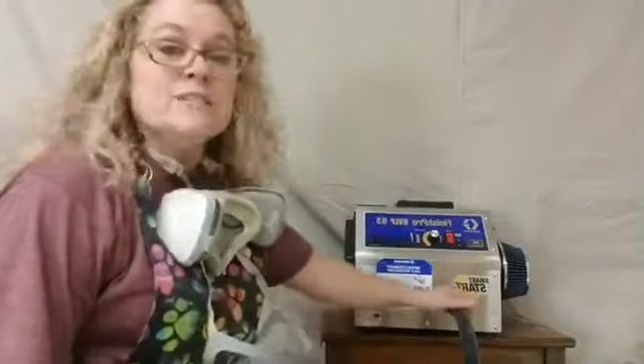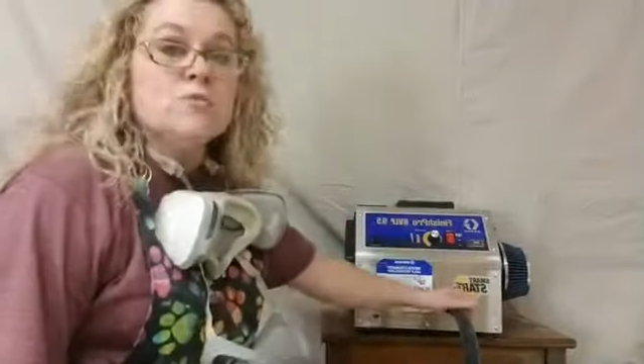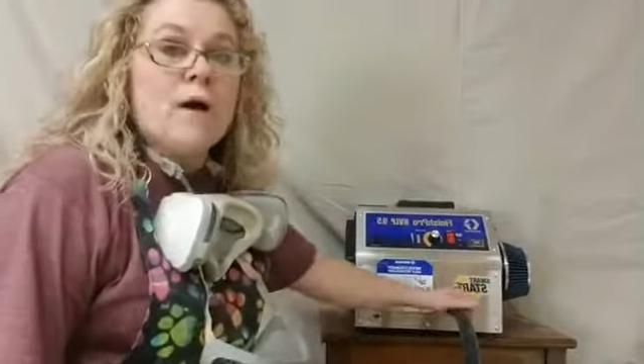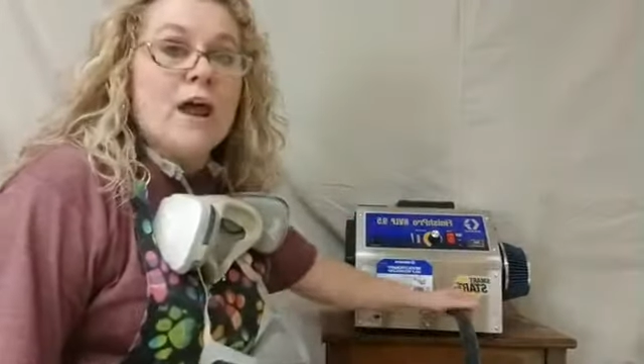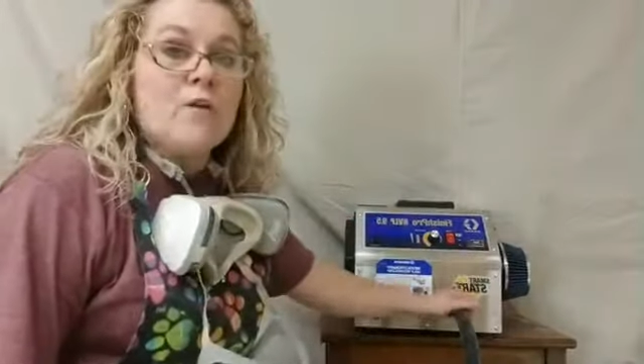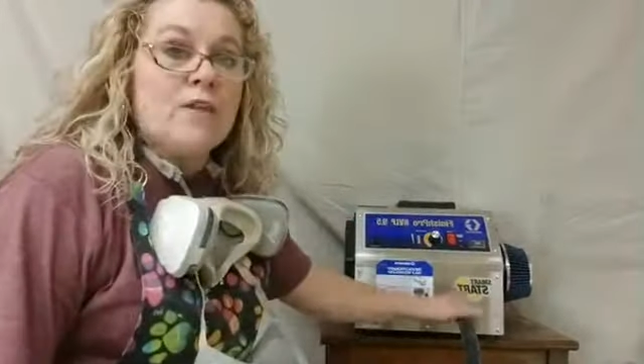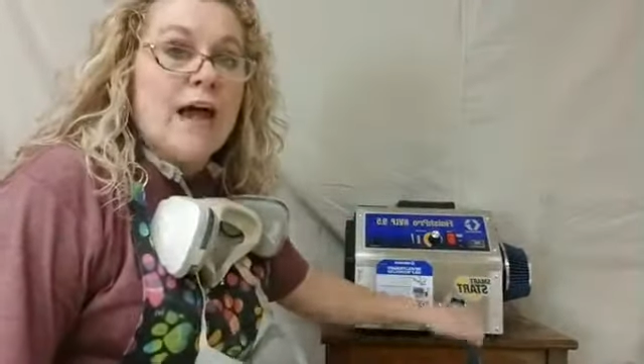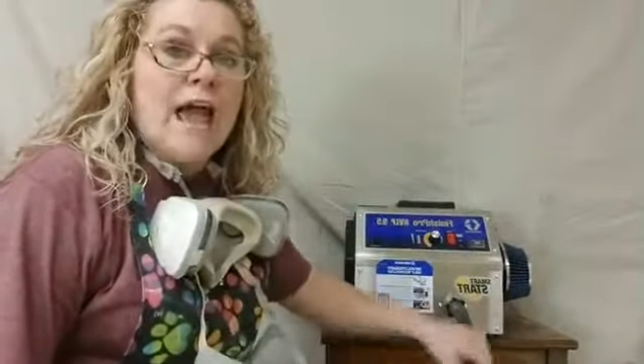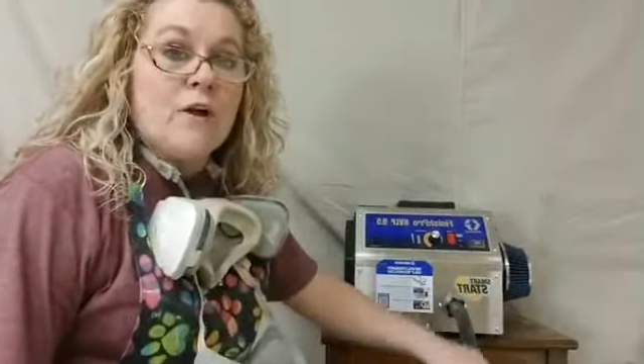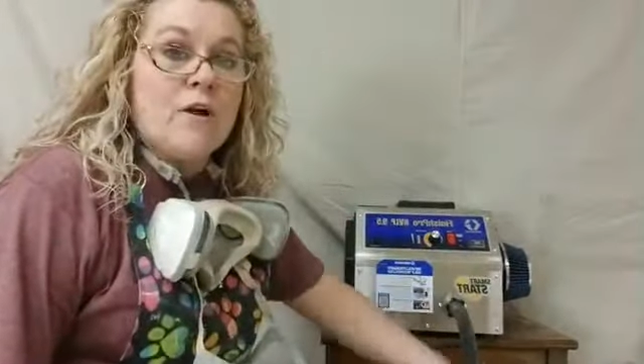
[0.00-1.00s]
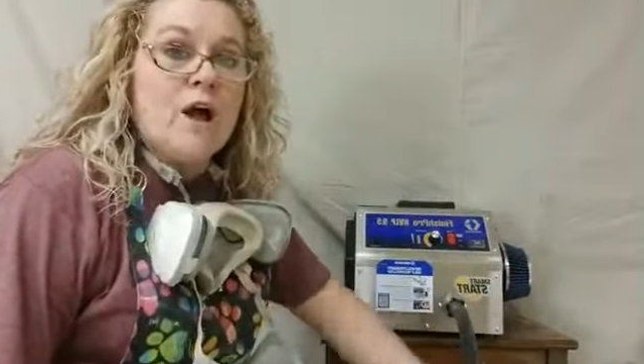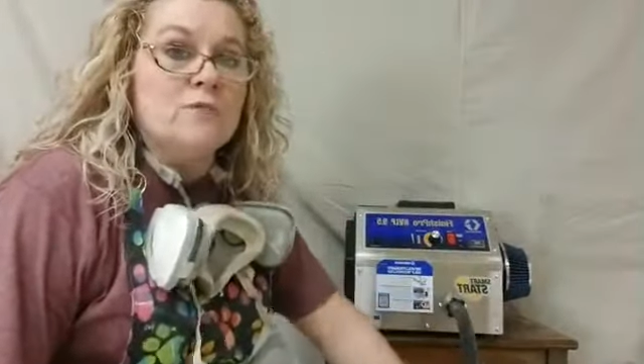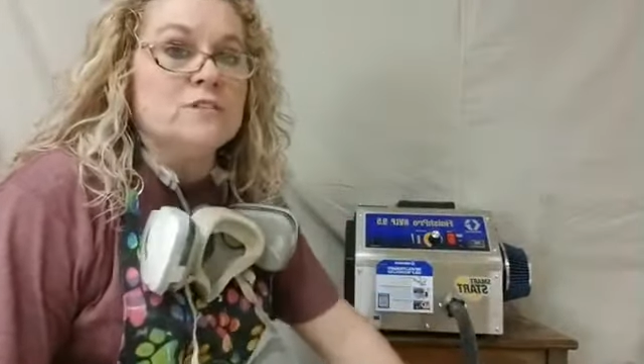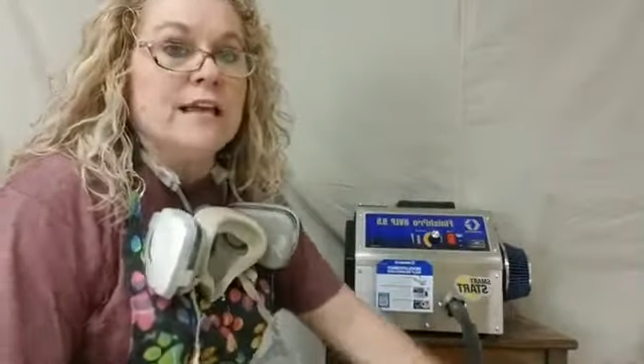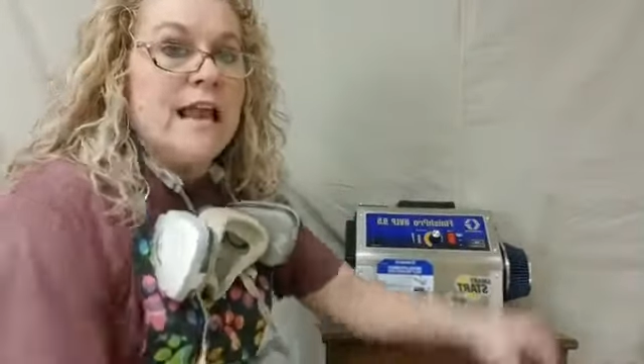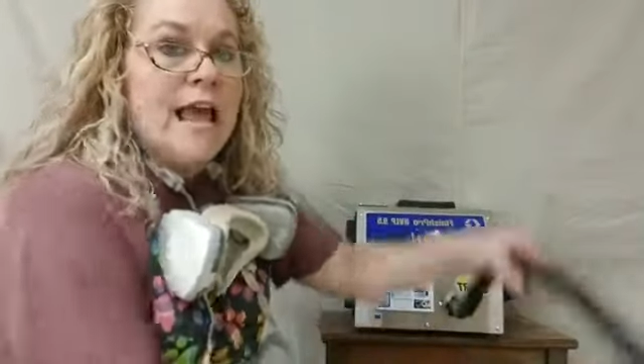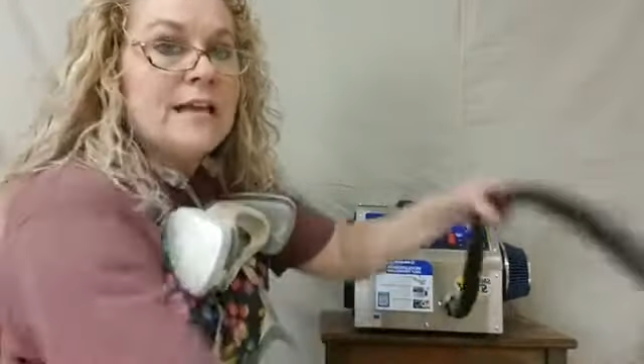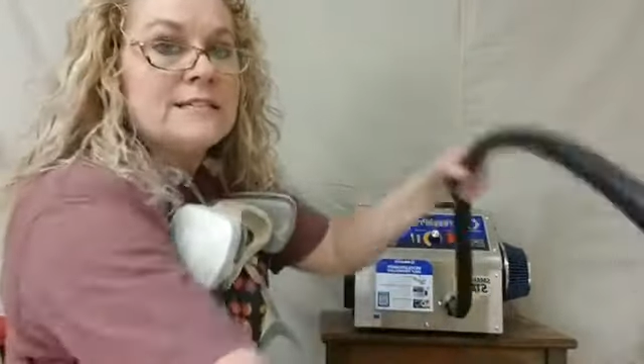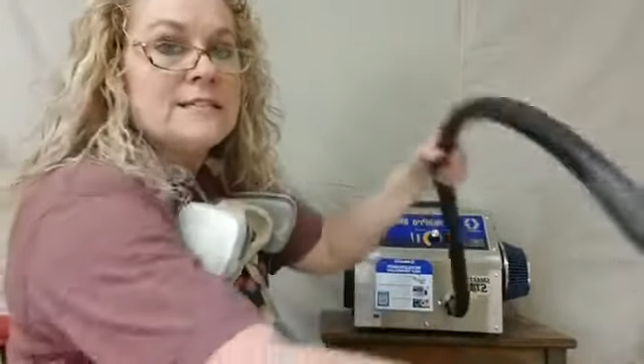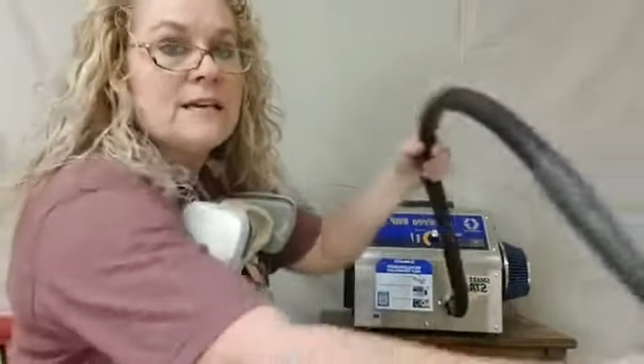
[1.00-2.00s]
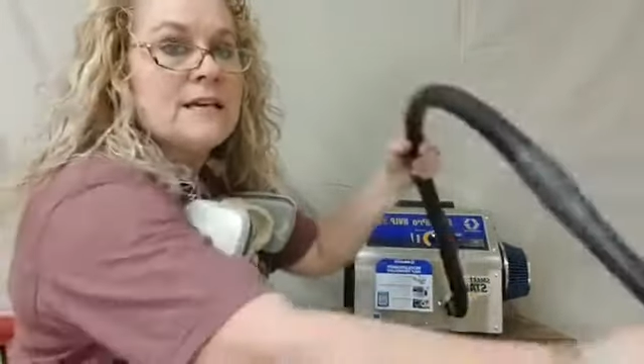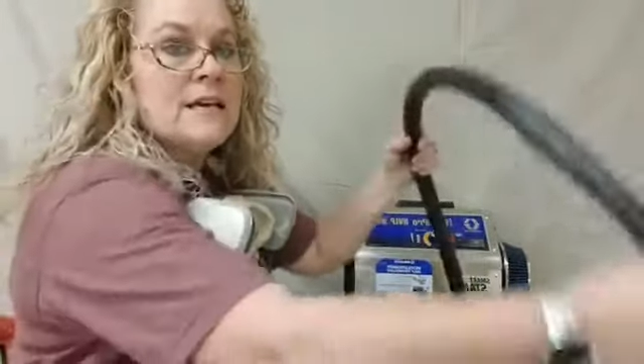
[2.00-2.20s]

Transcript: is where the air hose connects.